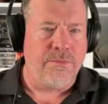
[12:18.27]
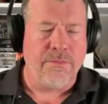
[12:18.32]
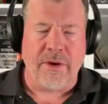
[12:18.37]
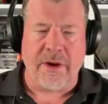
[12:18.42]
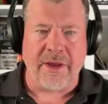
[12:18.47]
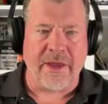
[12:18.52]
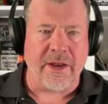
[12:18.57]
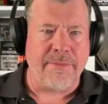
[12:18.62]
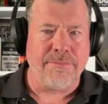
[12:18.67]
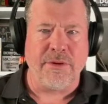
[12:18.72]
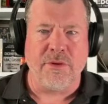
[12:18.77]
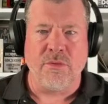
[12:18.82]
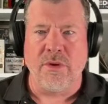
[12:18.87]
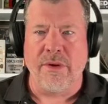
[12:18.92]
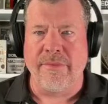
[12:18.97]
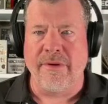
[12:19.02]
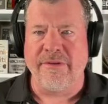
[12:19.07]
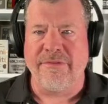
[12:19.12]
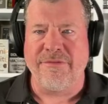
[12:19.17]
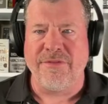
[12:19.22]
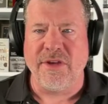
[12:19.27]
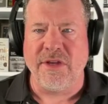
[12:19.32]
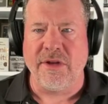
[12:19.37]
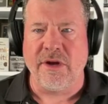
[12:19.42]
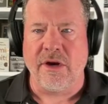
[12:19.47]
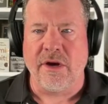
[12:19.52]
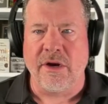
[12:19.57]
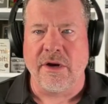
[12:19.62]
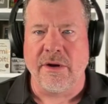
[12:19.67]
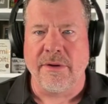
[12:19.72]
I got to be where my feet
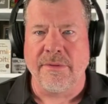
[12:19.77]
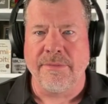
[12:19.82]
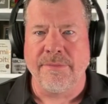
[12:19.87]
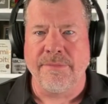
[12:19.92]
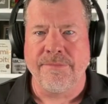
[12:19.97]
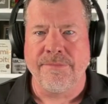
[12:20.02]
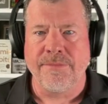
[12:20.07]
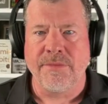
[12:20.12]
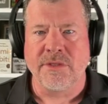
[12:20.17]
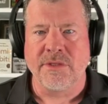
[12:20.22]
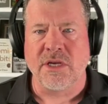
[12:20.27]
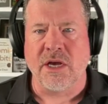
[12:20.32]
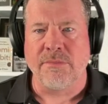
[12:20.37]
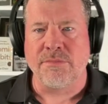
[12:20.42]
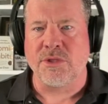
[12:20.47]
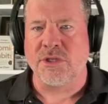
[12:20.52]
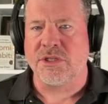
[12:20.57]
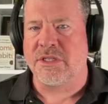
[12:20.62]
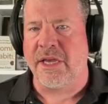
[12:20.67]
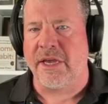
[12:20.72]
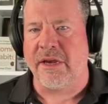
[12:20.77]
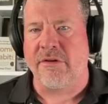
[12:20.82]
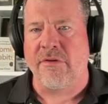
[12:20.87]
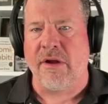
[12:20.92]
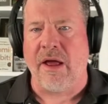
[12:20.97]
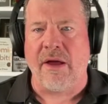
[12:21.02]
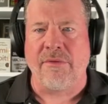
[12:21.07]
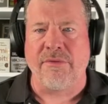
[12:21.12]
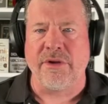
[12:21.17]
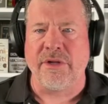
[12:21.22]
are. This helps you stay
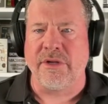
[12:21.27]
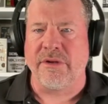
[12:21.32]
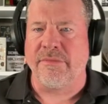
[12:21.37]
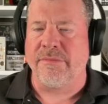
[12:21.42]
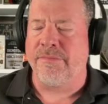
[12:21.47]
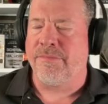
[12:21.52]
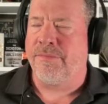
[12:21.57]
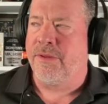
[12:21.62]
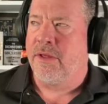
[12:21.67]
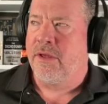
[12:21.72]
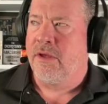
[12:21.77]
grounded and